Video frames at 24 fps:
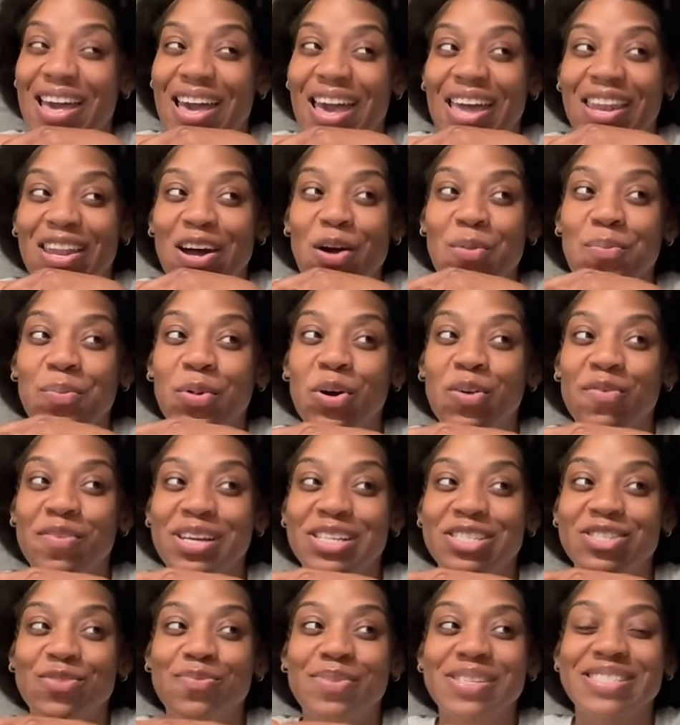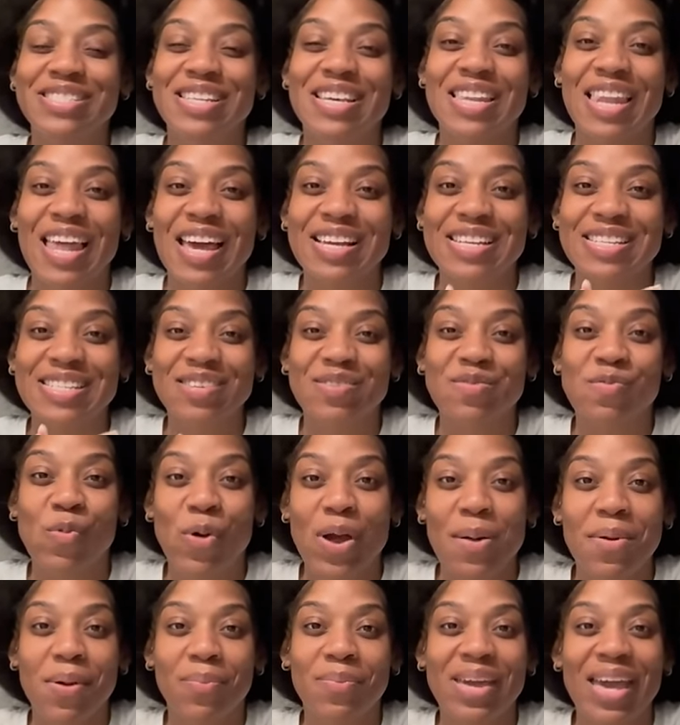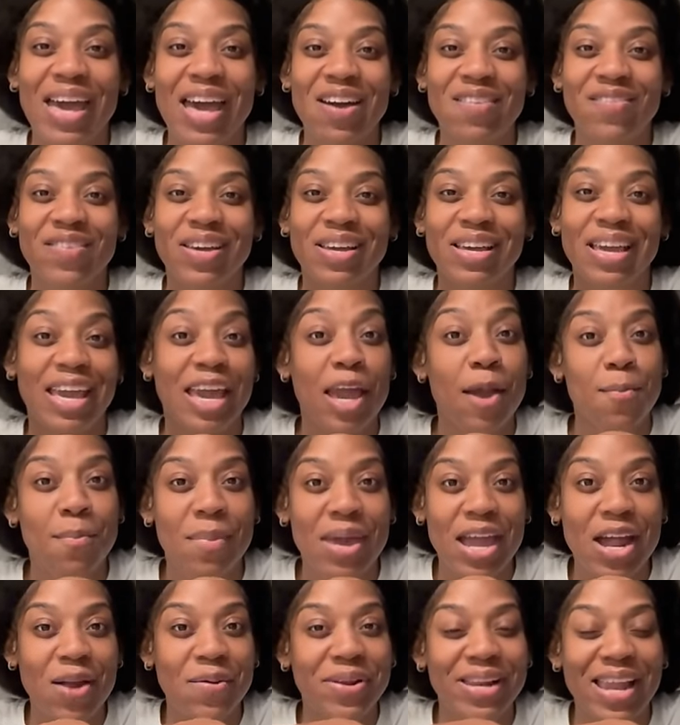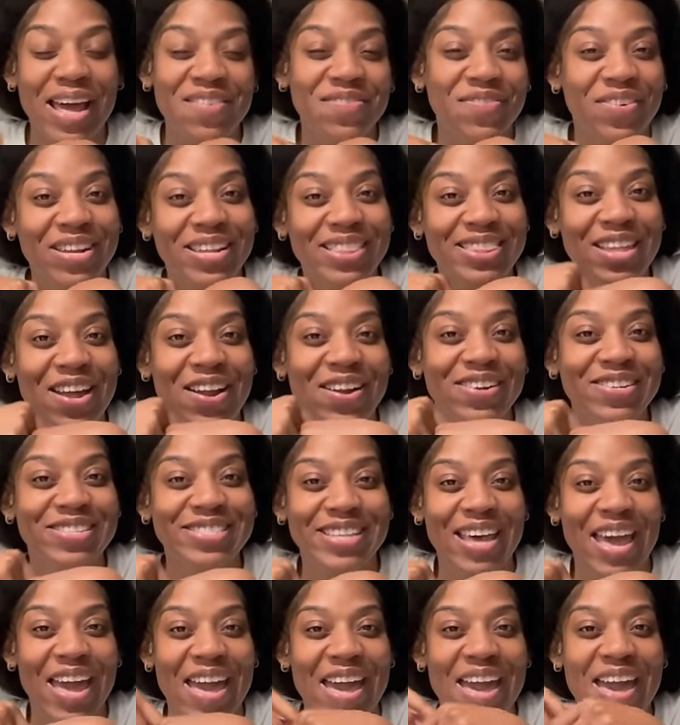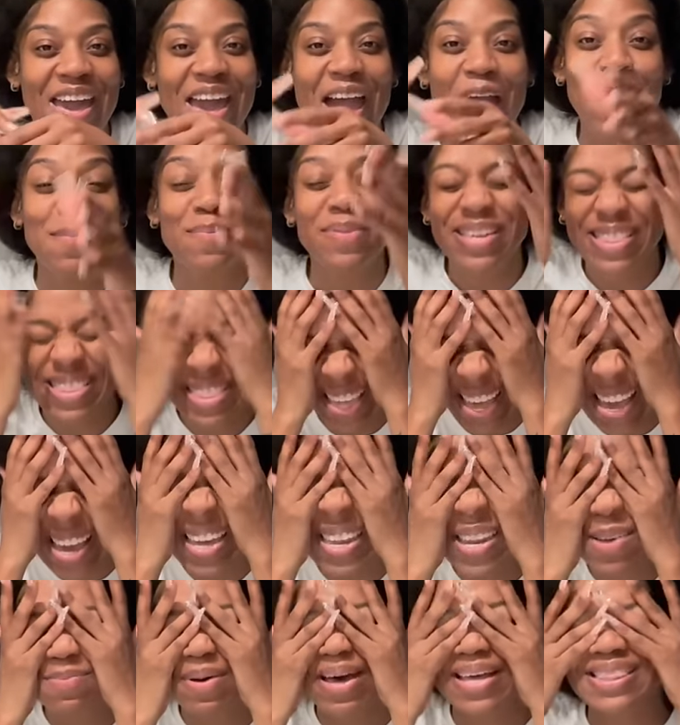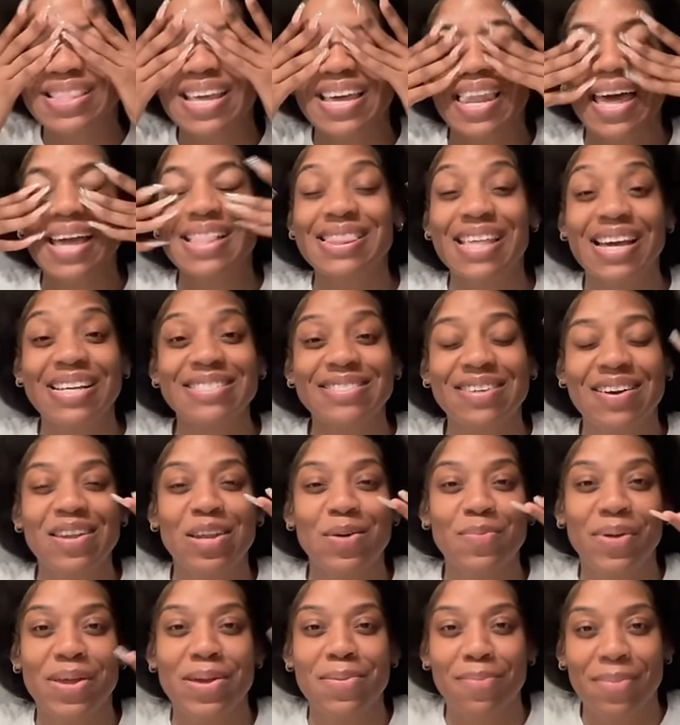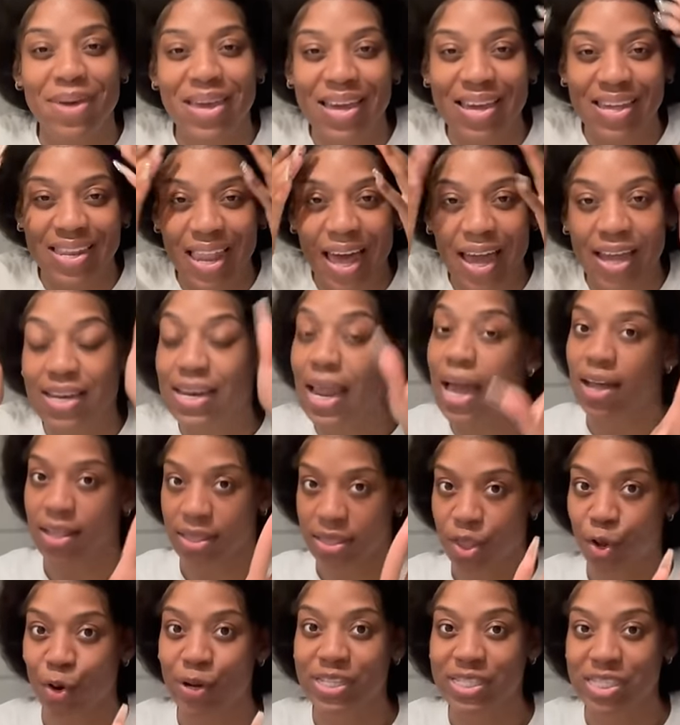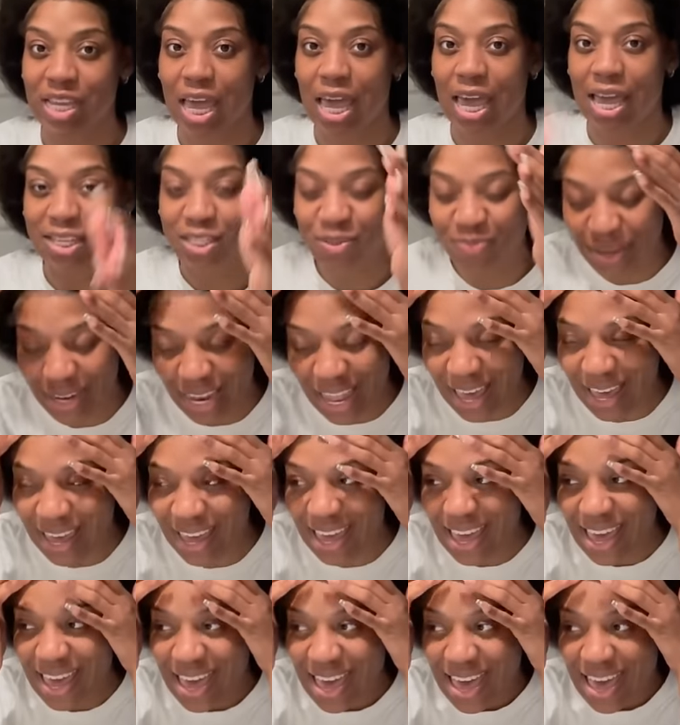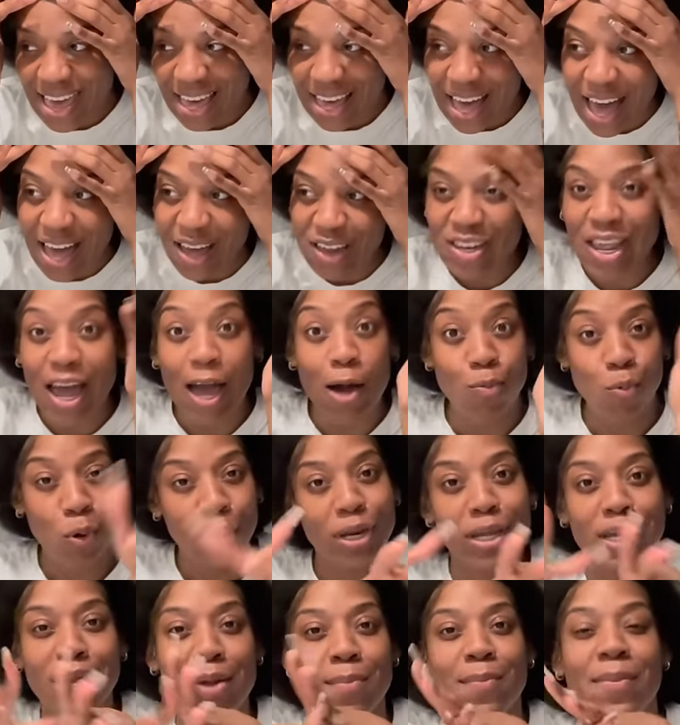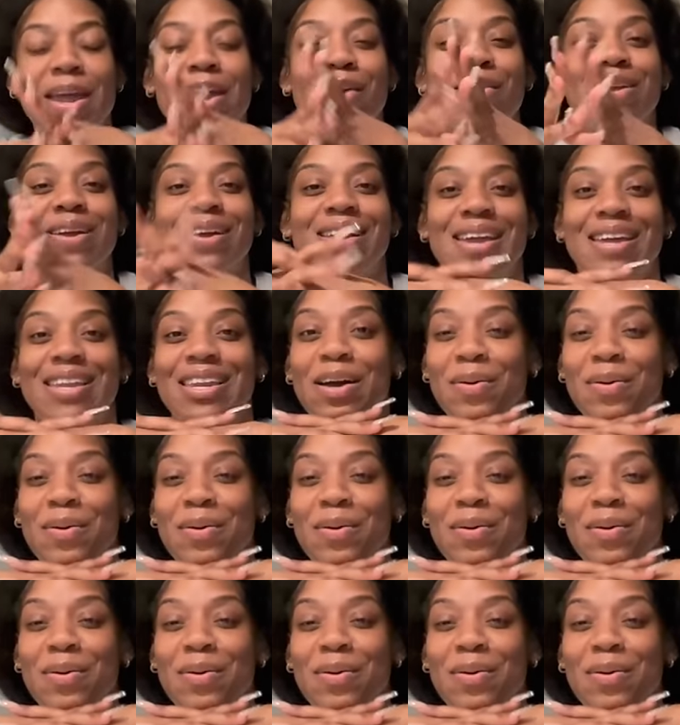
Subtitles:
And on movies, you be seeing, like, women be having getting married, like, for the third time. I be thinking about that, like, that's going to be me, like, not three times. But, like, I want to get married again.